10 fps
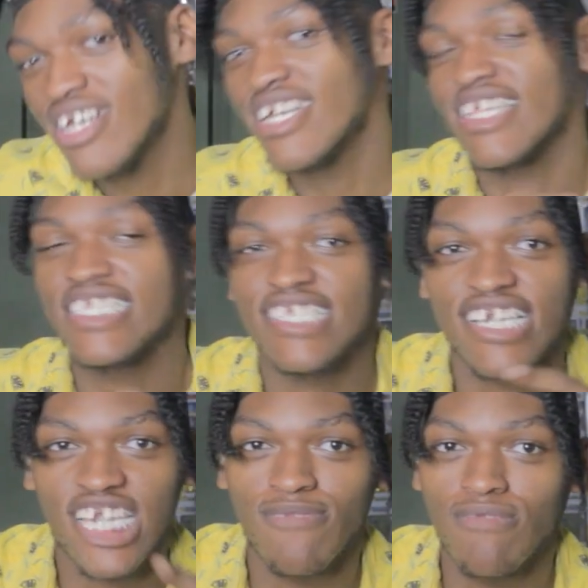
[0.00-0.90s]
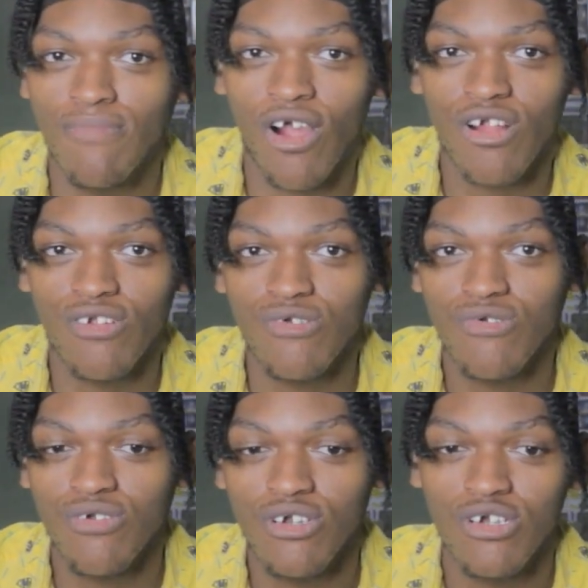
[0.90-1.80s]
They sent Kimimaru,
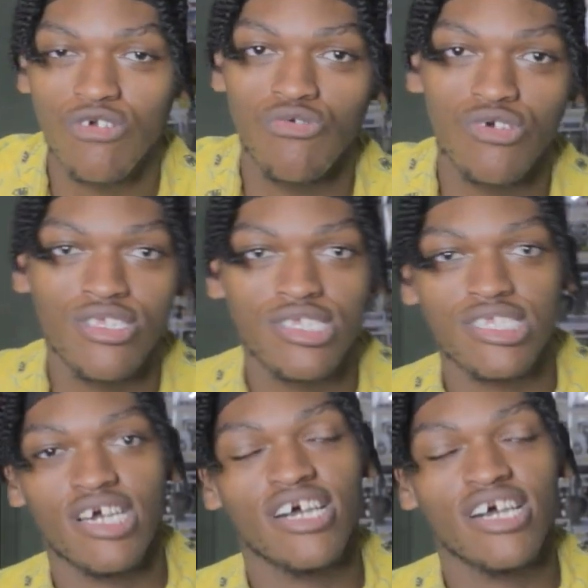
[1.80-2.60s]
who is